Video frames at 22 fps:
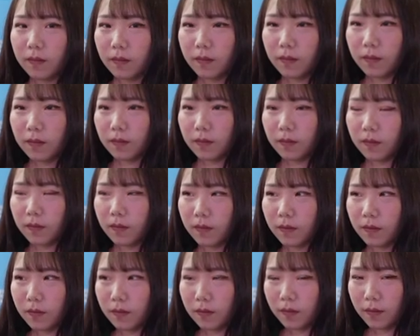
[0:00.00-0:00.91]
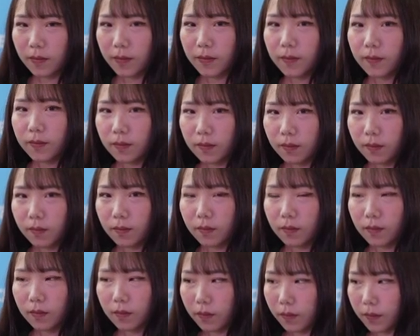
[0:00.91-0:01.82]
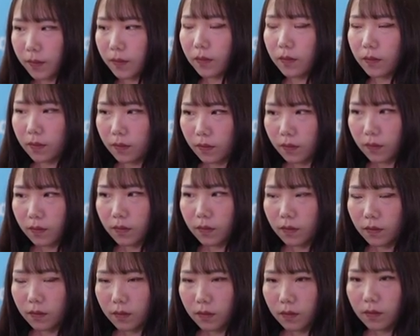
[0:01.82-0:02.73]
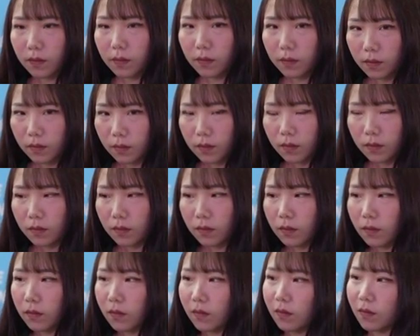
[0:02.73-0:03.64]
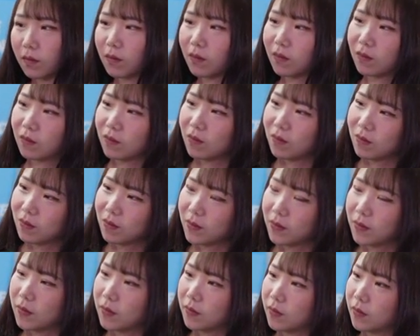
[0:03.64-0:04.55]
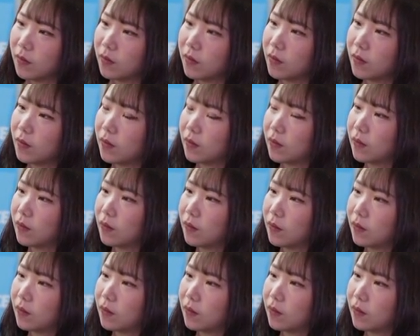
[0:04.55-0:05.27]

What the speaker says: [no speech]